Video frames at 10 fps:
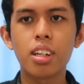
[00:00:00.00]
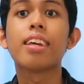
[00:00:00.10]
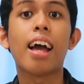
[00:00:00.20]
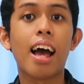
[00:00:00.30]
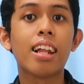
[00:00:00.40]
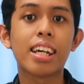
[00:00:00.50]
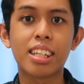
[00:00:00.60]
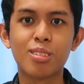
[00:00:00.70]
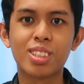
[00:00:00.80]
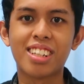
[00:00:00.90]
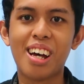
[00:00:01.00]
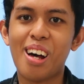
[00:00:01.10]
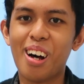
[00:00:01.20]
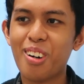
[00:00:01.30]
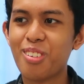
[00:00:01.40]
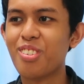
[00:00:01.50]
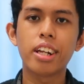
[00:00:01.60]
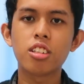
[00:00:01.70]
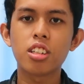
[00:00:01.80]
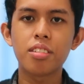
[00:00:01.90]
Yeah, I like new stuff.
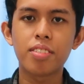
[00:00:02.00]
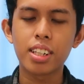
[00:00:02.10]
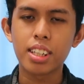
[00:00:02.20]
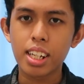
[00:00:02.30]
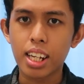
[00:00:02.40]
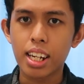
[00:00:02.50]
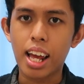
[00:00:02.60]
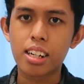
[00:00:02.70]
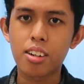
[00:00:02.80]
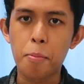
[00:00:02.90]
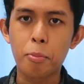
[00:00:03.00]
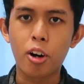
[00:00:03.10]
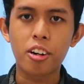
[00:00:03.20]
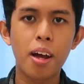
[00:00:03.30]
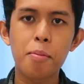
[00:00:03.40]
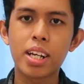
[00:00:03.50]
And also the fun thing in ENCOM program,